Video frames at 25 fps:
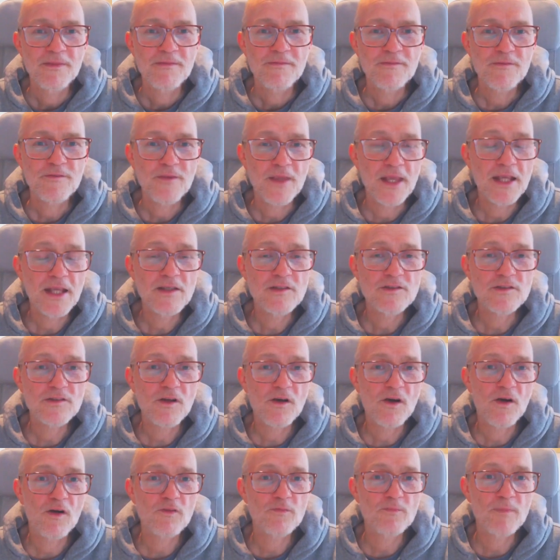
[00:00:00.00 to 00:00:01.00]
things
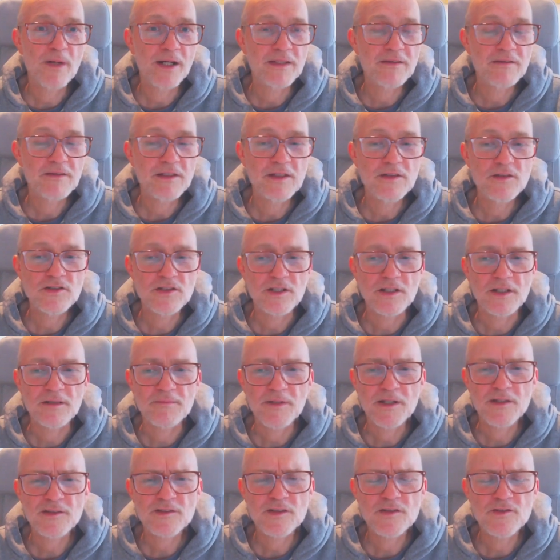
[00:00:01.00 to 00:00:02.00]
of my teaching,
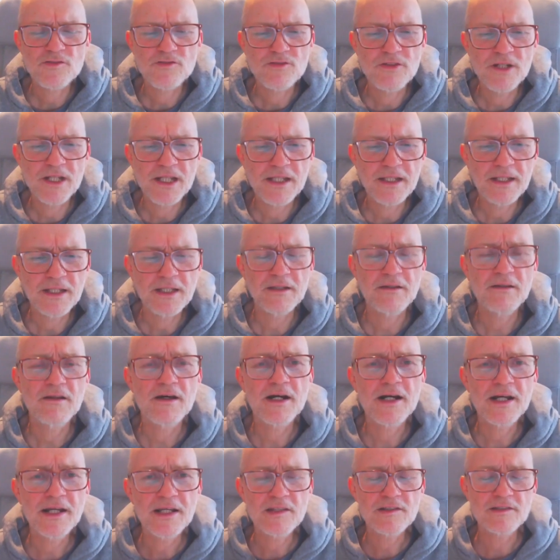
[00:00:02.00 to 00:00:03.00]
because it's really
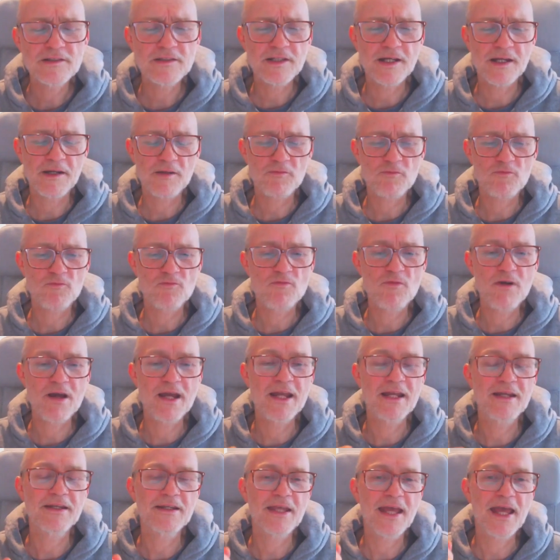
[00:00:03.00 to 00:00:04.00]
nice that
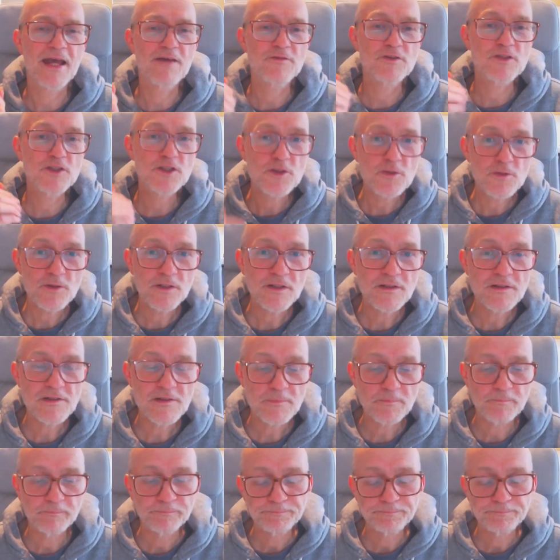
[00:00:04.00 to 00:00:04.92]
when you have a student,